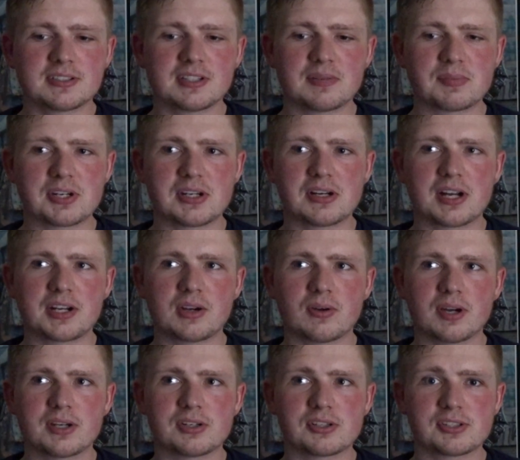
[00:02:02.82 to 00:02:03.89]
some in here I
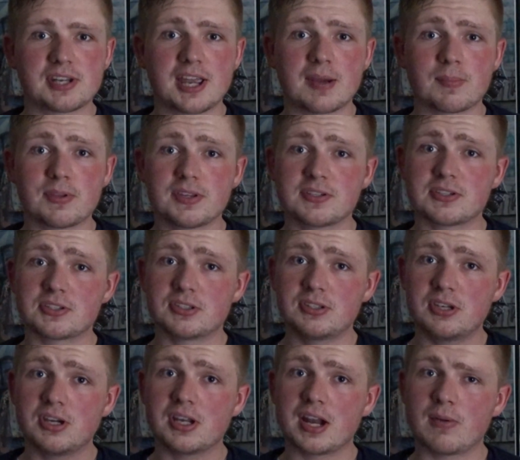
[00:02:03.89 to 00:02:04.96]
don't understand, but this is
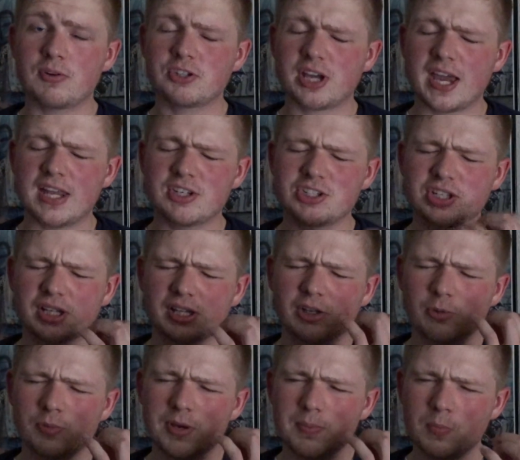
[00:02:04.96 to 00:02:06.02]
good. I wish I had just a
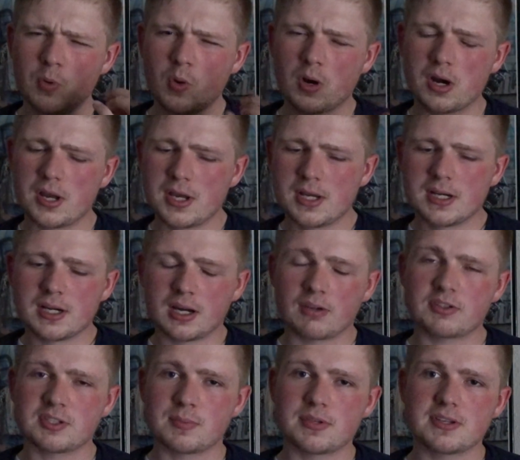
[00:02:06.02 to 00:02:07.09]
little bit more
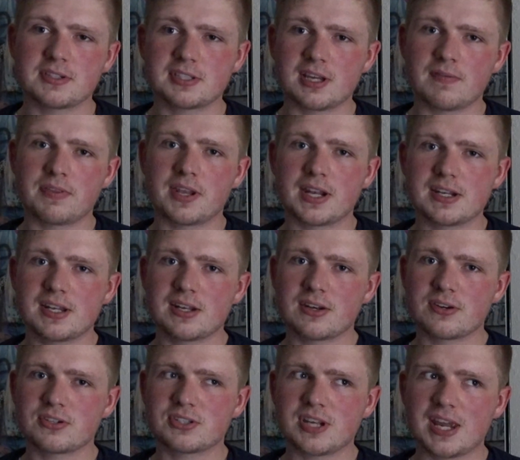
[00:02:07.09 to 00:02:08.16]
on some of the stuff that I didn't
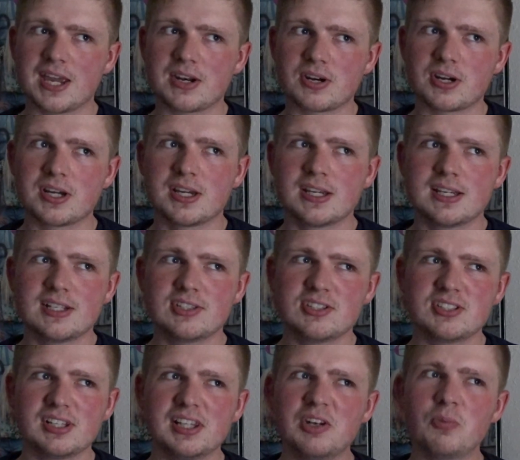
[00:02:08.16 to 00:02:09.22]
understand or
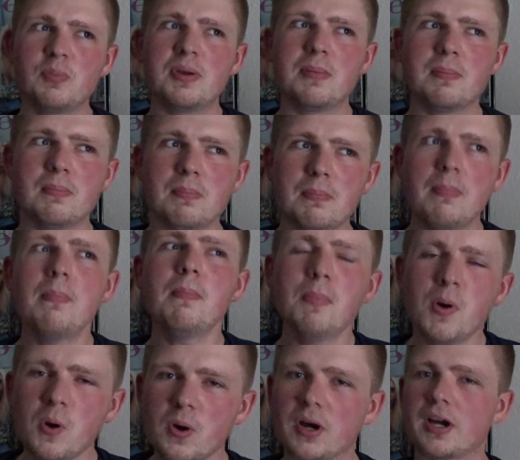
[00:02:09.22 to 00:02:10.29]
just a little bit
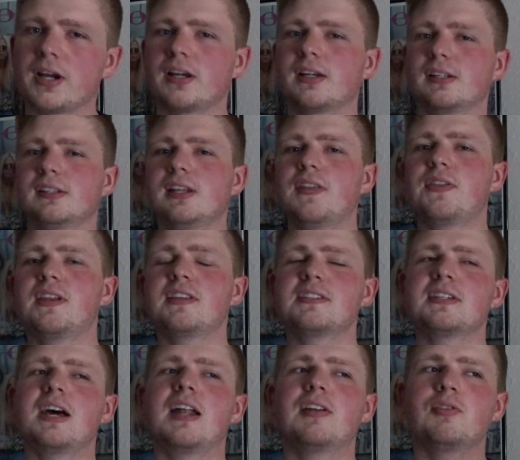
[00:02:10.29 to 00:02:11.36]
more. Not that
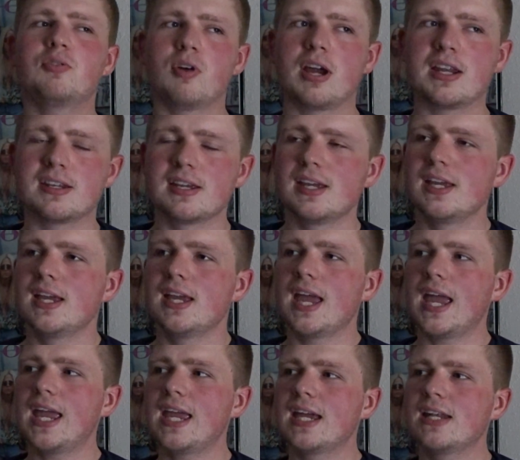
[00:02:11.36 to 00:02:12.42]
it's not great.
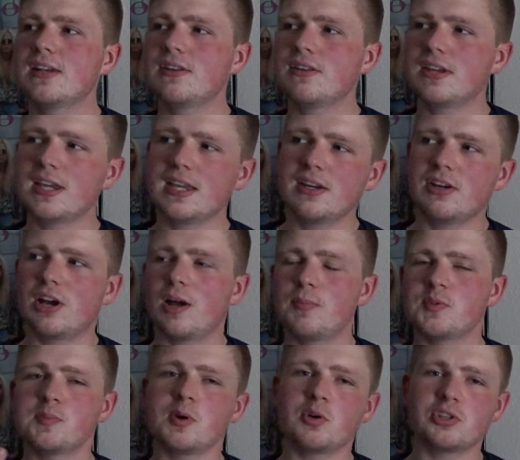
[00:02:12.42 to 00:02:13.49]
And in
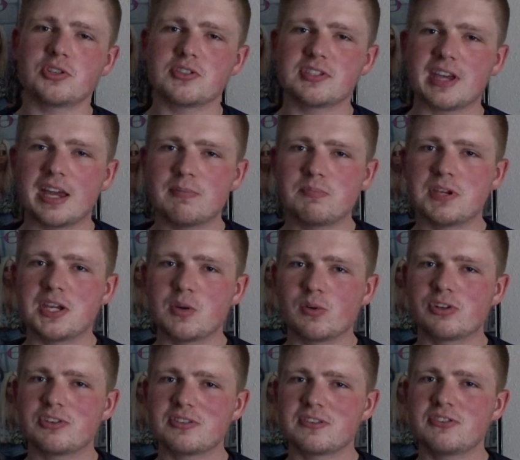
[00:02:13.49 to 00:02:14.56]
comes Emotion Side B,
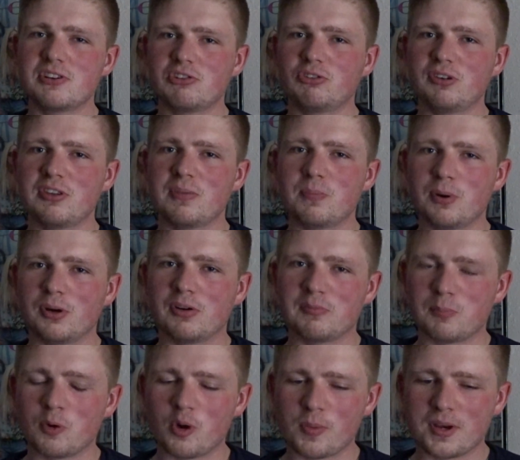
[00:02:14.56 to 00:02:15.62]
which is essentially the Book
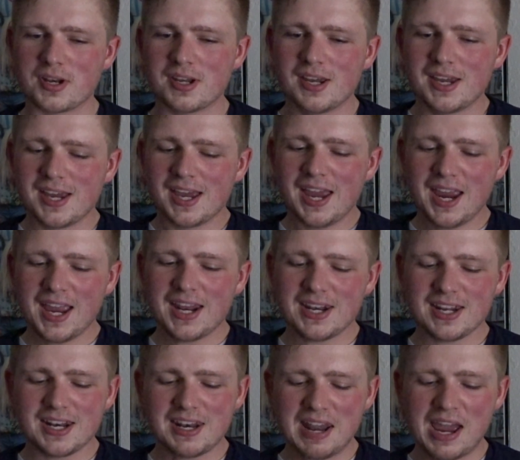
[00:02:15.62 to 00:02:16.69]
of Mormon. And,
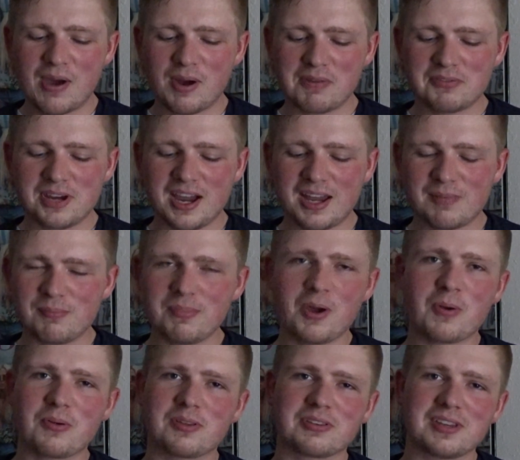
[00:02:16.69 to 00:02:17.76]
and now I've got
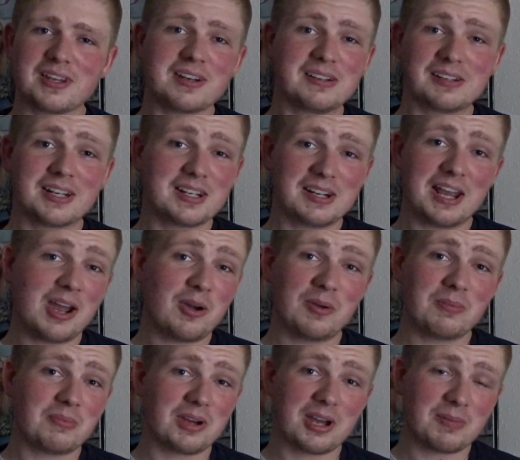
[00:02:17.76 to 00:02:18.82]
both, and, and
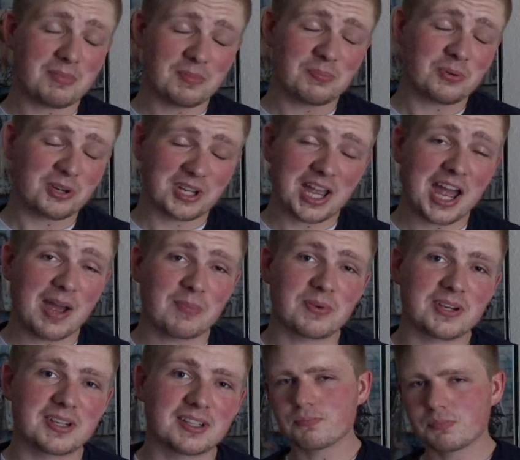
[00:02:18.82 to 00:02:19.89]
now I'm pretty
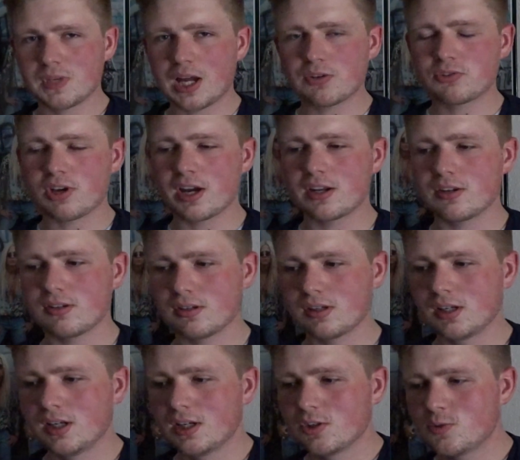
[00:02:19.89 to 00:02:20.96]
happy. Not trying to,
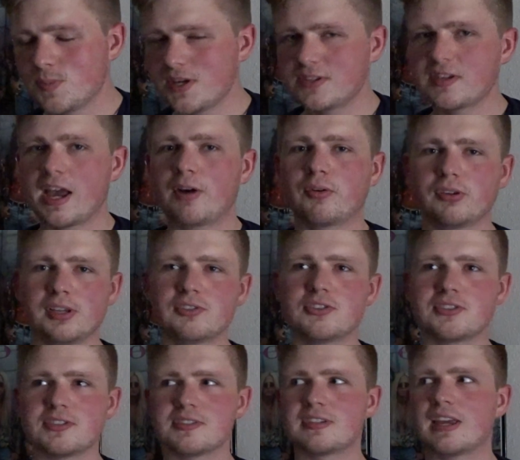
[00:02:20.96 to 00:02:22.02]
to be
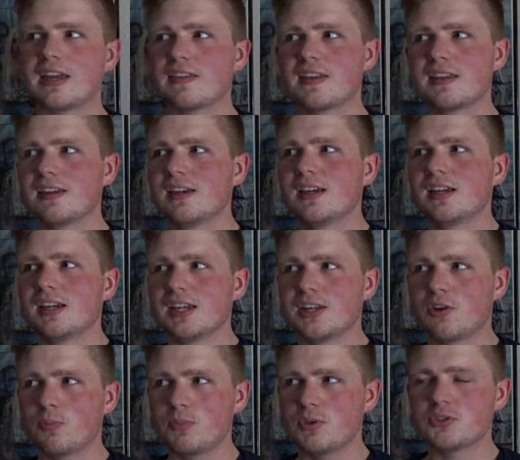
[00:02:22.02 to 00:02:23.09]
sacrilegious and say that you
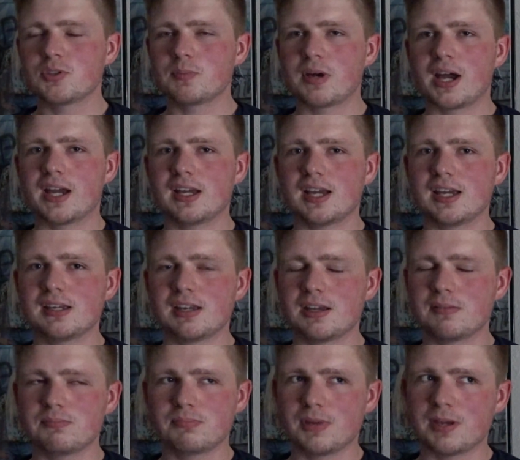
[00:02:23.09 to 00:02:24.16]
know music by a,
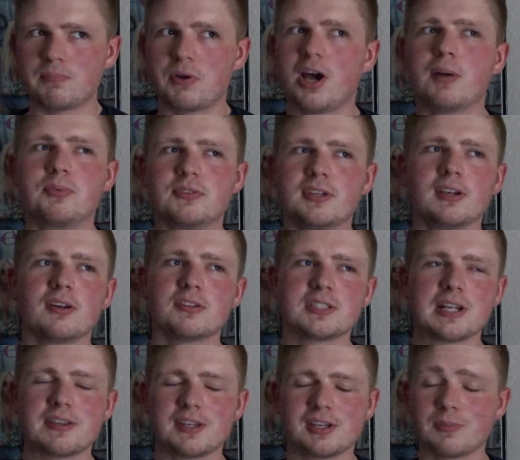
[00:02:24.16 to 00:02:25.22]
a, a pop singer is
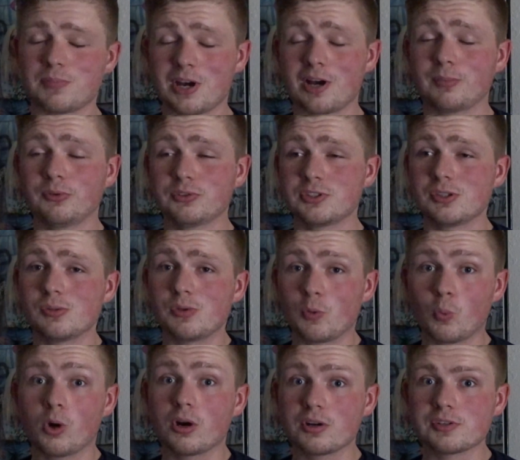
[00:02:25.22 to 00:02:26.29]
anything comparable to the
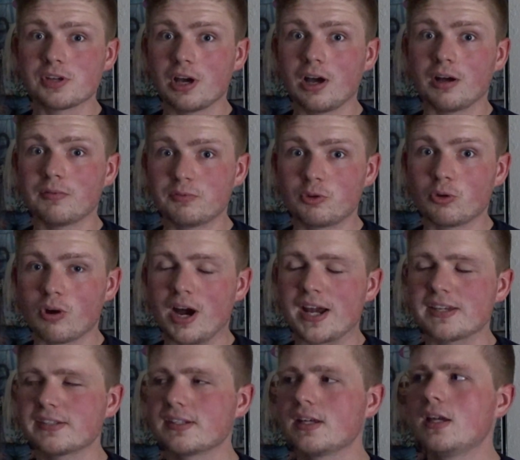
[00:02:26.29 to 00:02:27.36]
words of
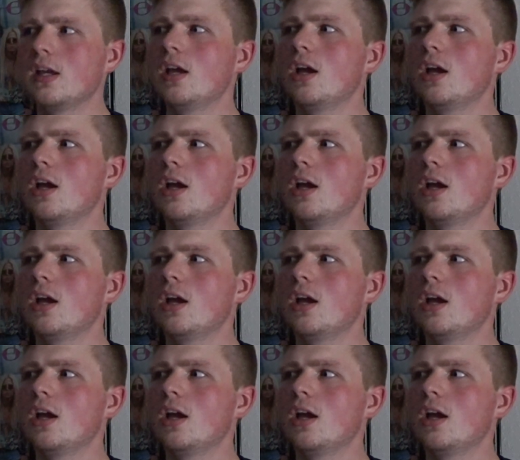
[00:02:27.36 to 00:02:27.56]
Christ